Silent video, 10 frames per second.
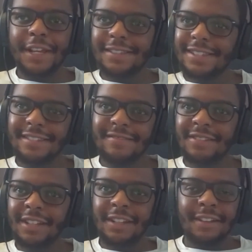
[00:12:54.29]
It's a
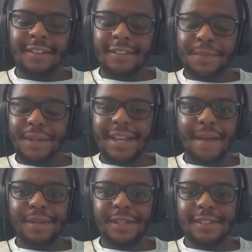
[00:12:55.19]
big
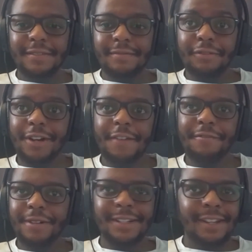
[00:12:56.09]
campus for everyone,